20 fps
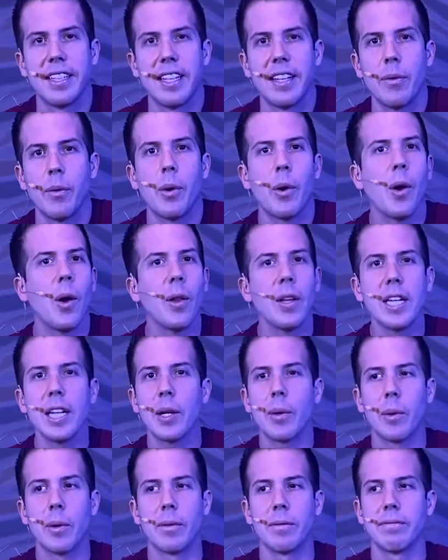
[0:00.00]
We're all
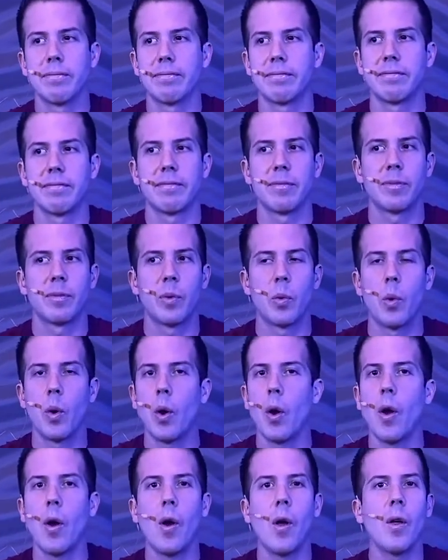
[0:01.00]
equal. We're
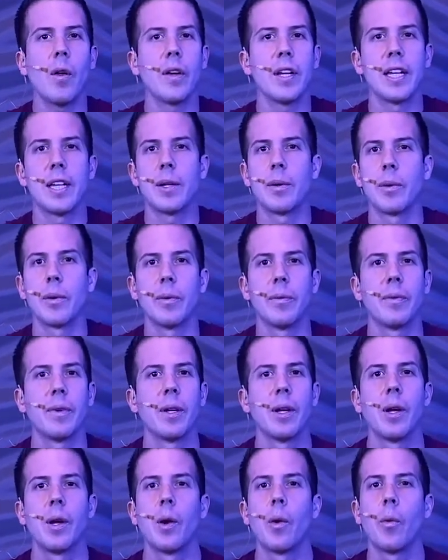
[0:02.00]
all equal.
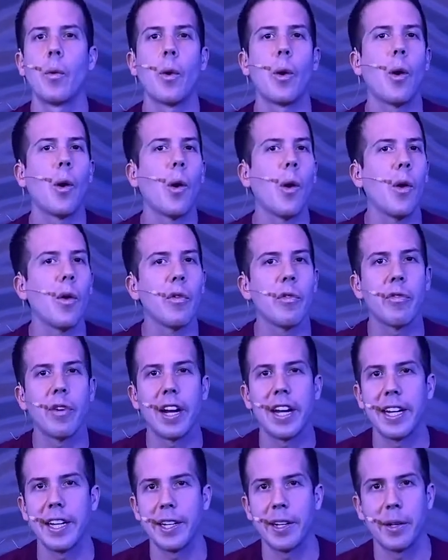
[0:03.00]
We're all
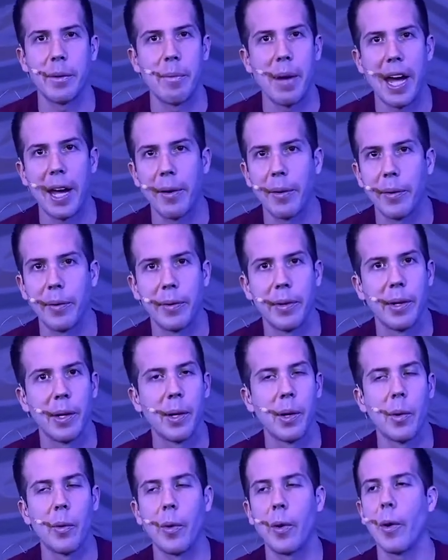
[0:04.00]
fighting our battle
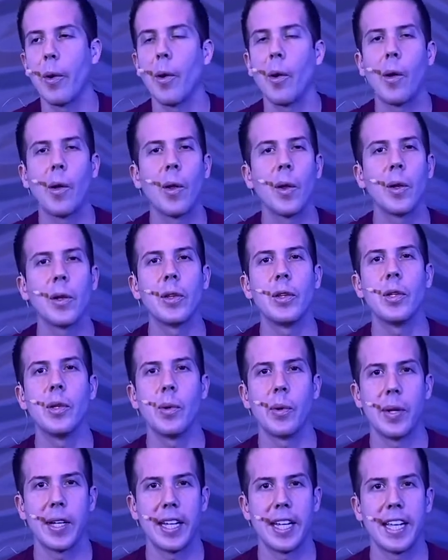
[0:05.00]
we're all
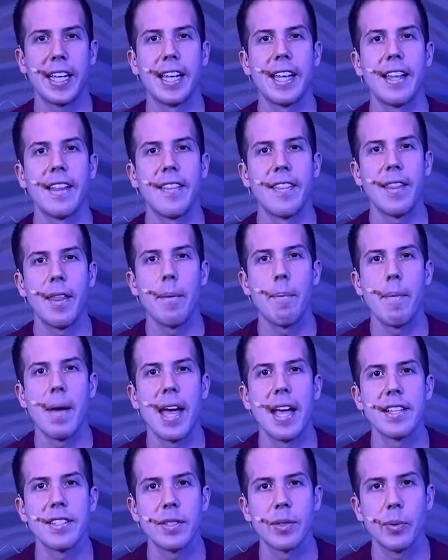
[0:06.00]
doing the
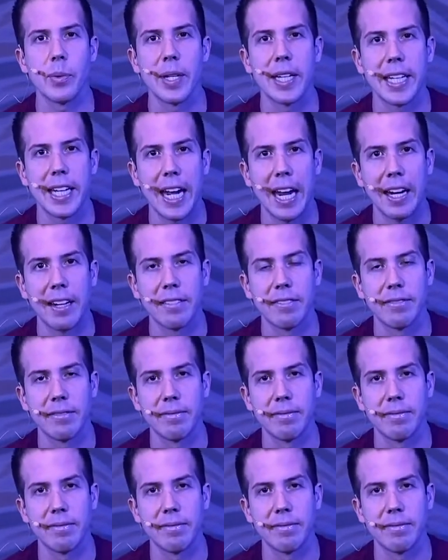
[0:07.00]
best we can.